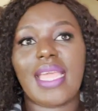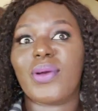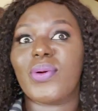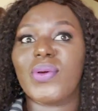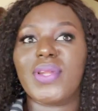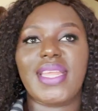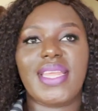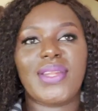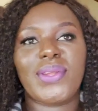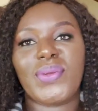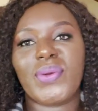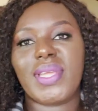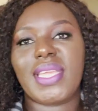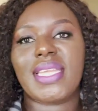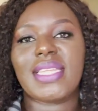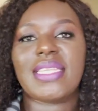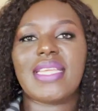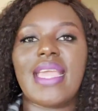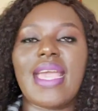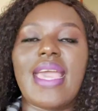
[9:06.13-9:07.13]
I couldn't do
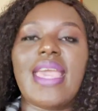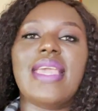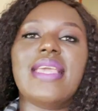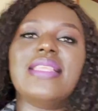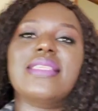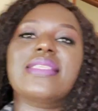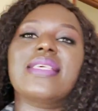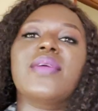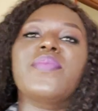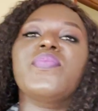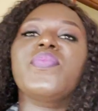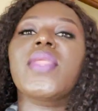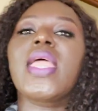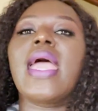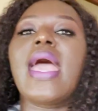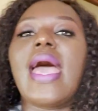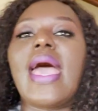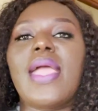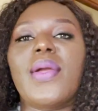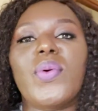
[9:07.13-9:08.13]
it, guys.
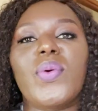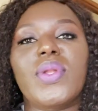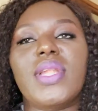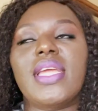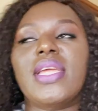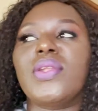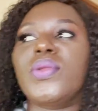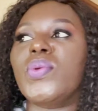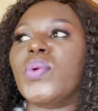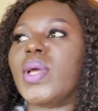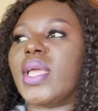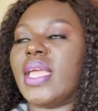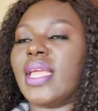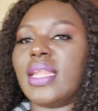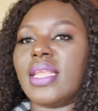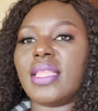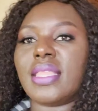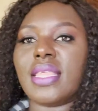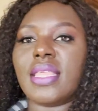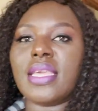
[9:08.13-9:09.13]
I couldn't do
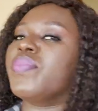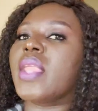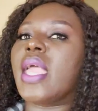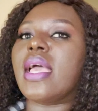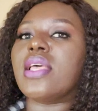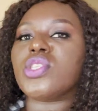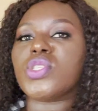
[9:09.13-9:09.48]
anything,